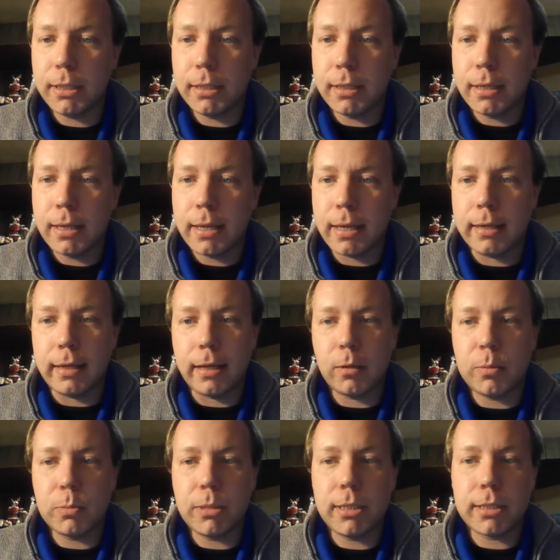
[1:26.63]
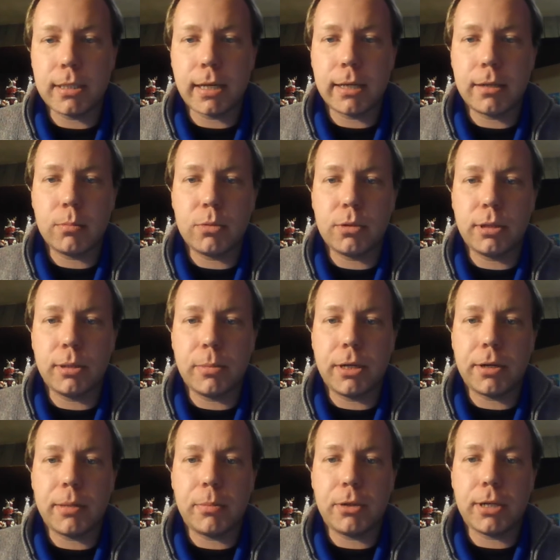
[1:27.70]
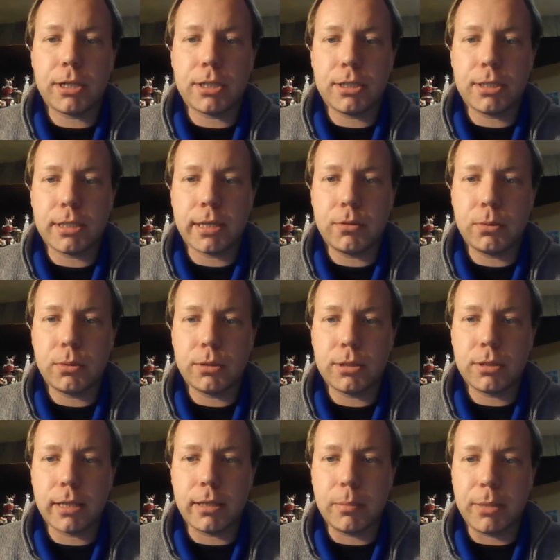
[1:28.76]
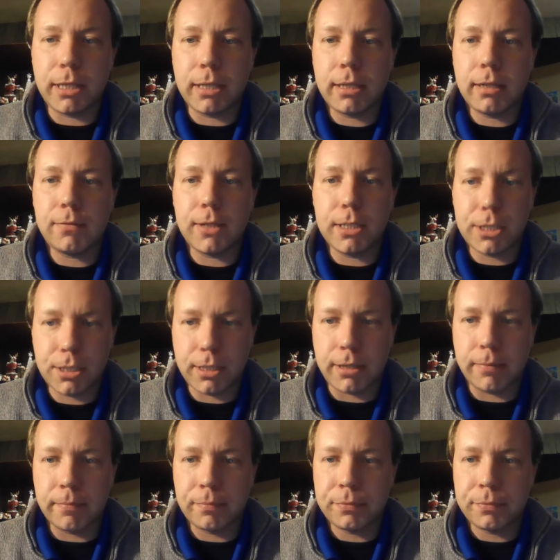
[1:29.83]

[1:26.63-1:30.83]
and it helps me decide on preliminary production schedules at the beginning of each year.